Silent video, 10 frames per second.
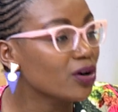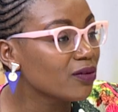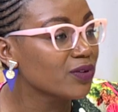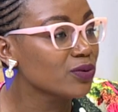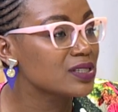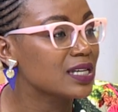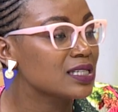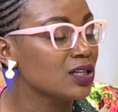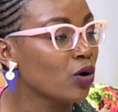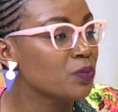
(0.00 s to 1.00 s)
views that
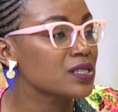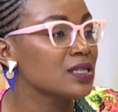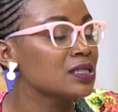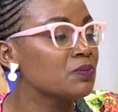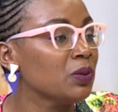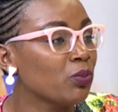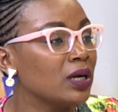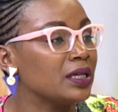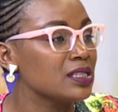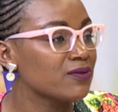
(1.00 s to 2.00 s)
he hopes his people and his